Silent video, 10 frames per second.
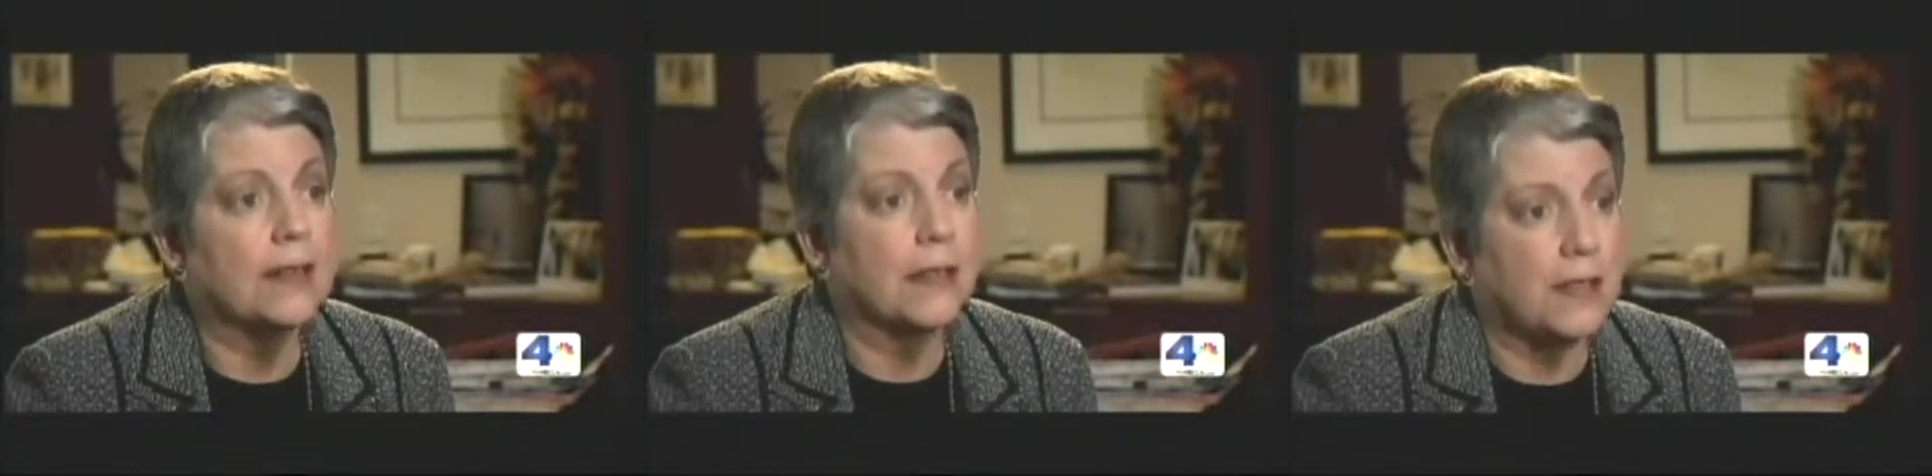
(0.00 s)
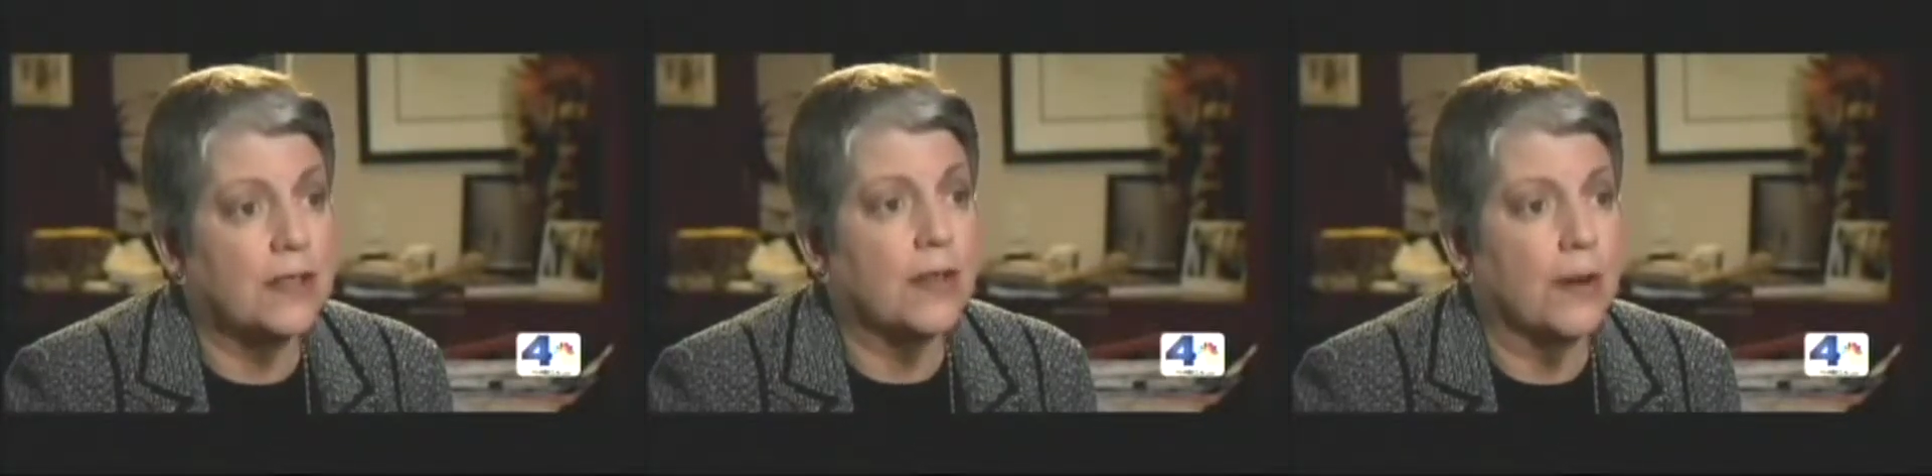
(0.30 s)

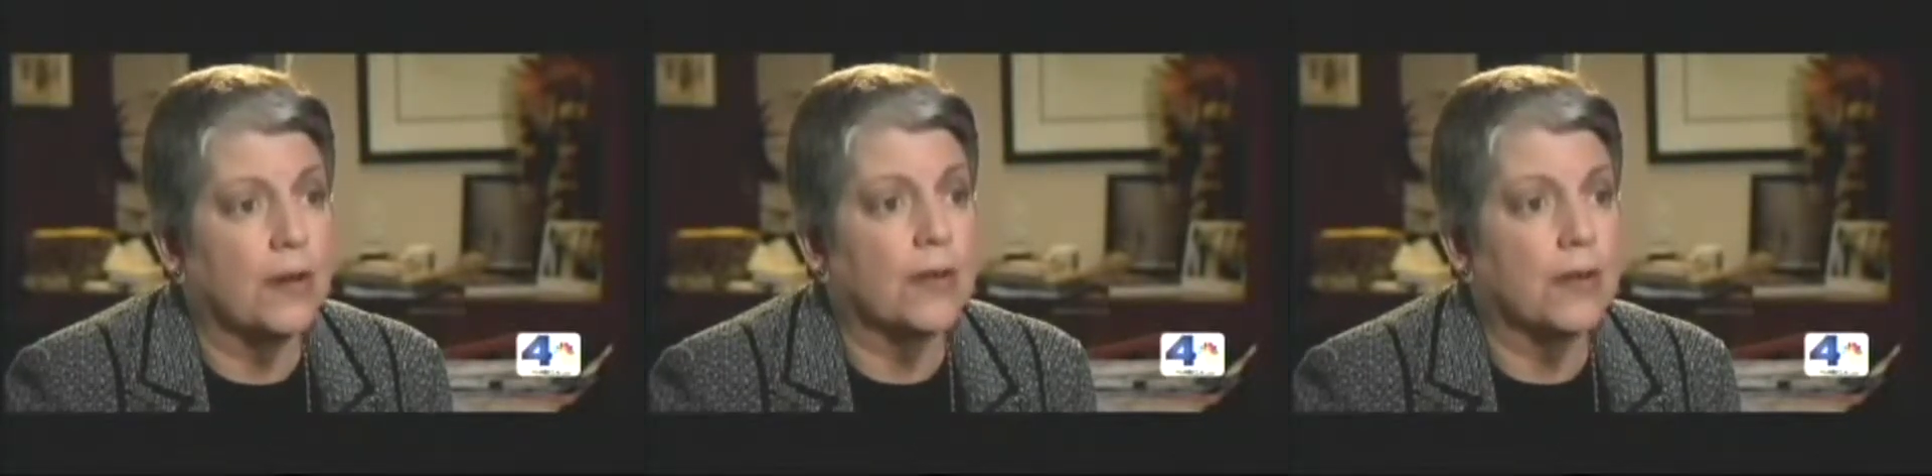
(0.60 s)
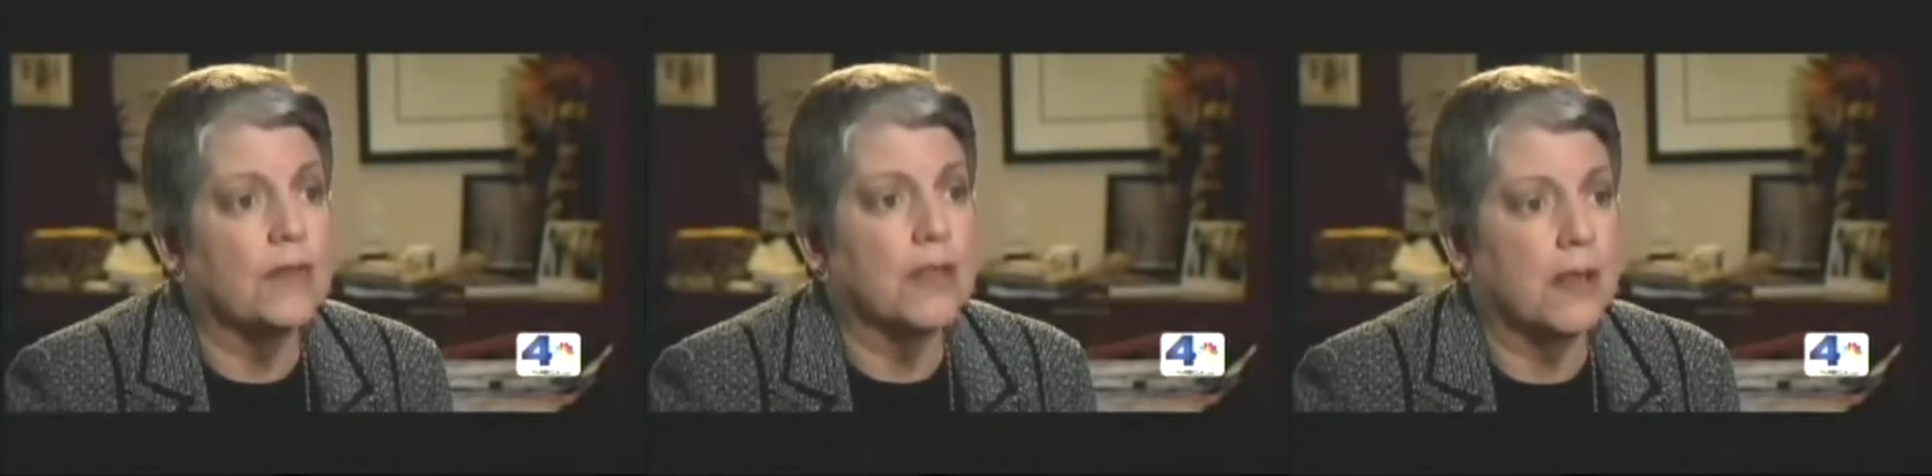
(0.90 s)
athletes
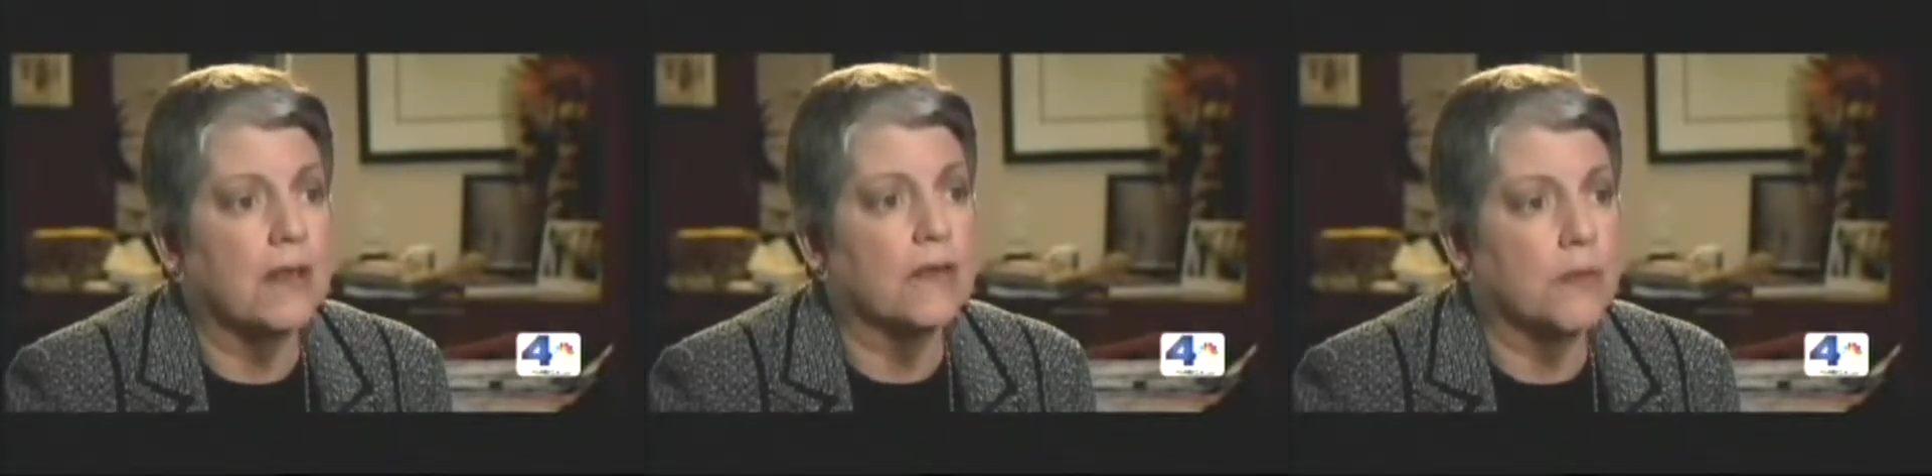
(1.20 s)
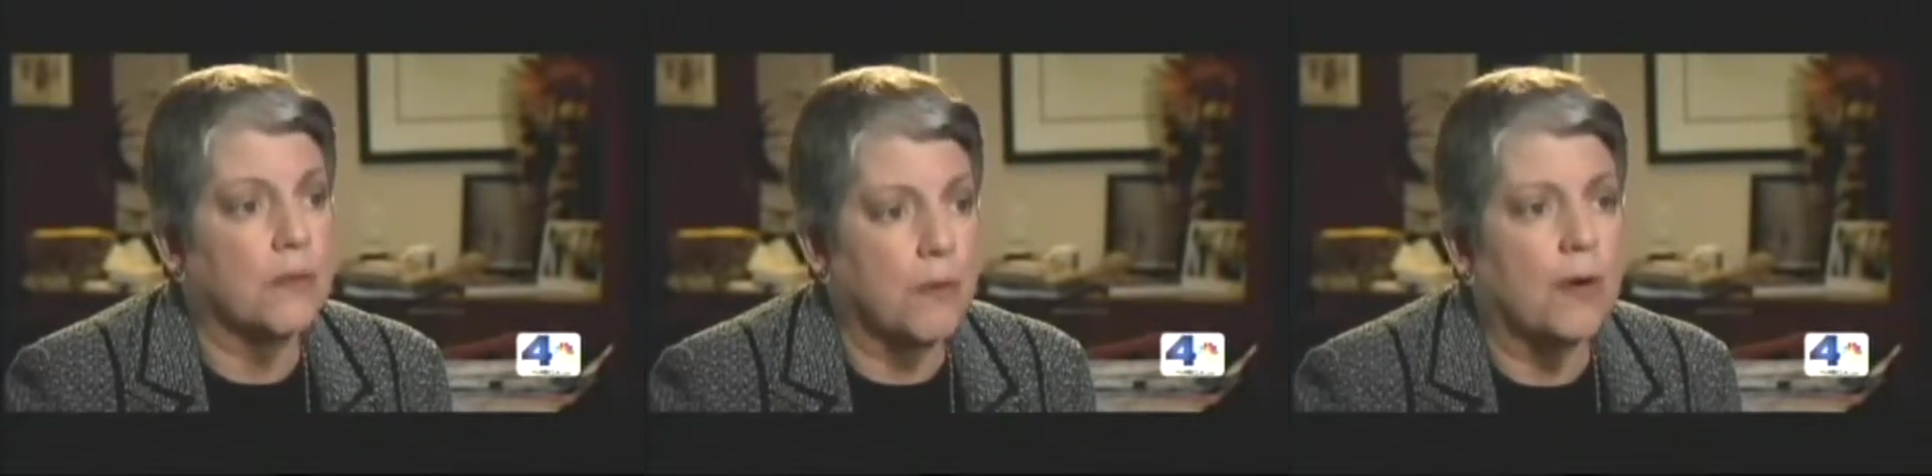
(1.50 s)
aren't
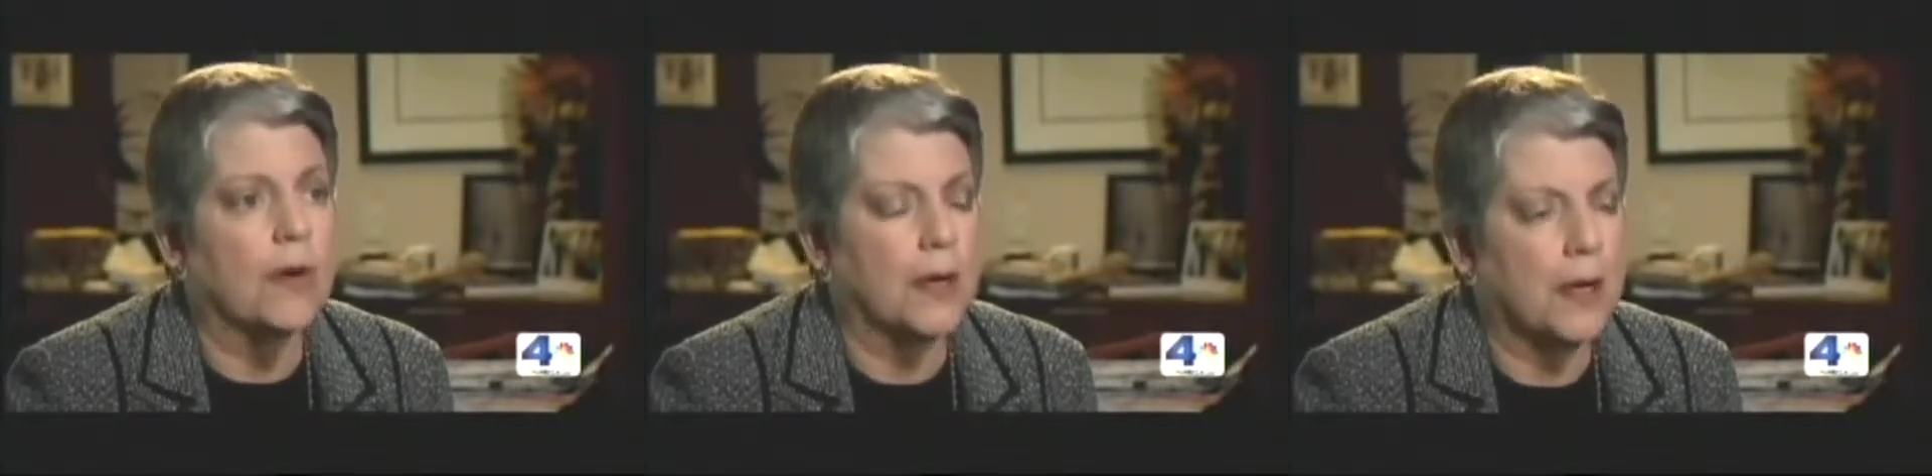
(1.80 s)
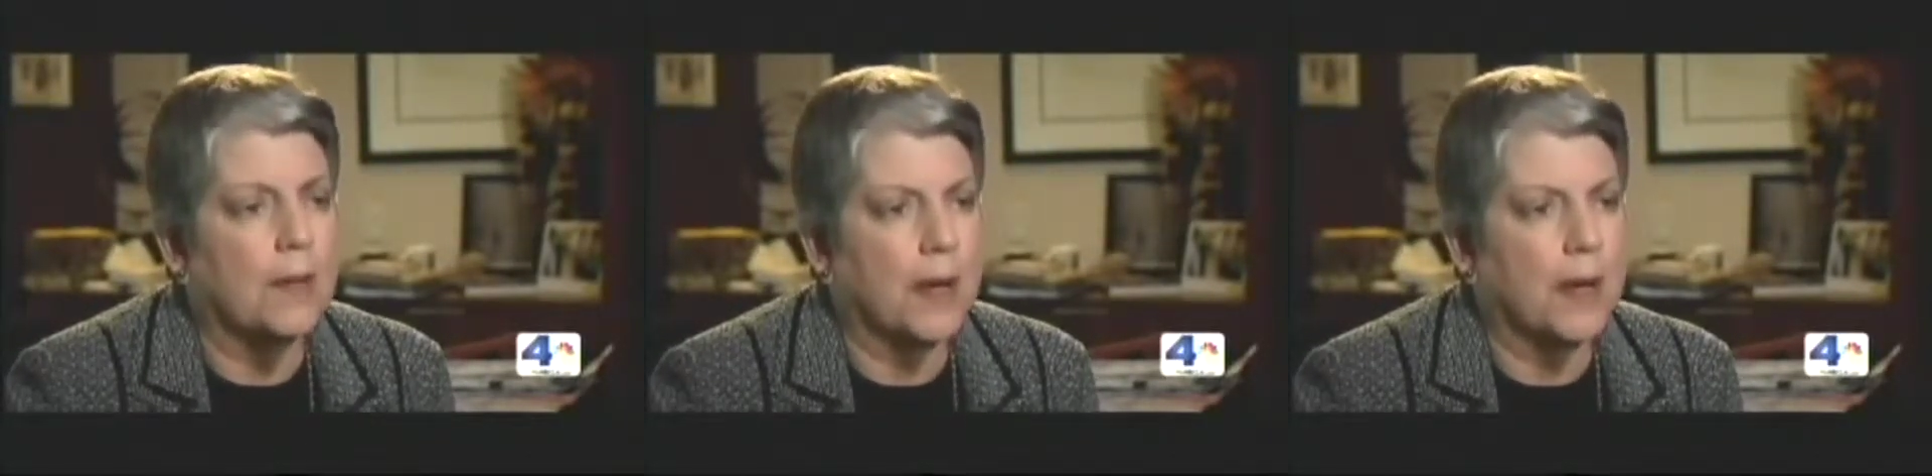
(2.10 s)
themselves worried